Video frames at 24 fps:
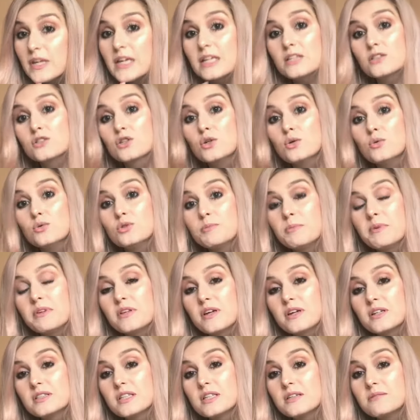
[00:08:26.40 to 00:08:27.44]
It's cool to be
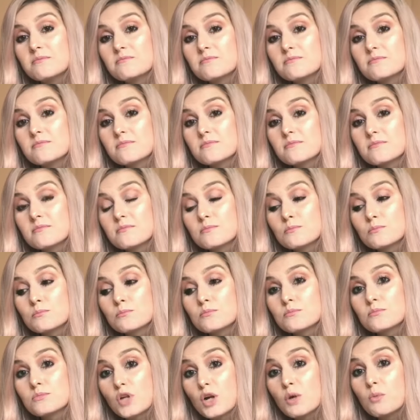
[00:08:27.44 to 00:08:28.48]
30.
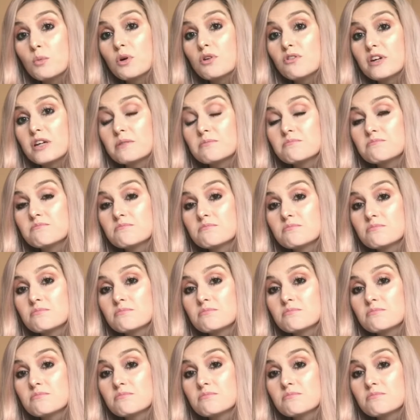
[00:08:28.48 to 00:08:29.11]
Don't worry.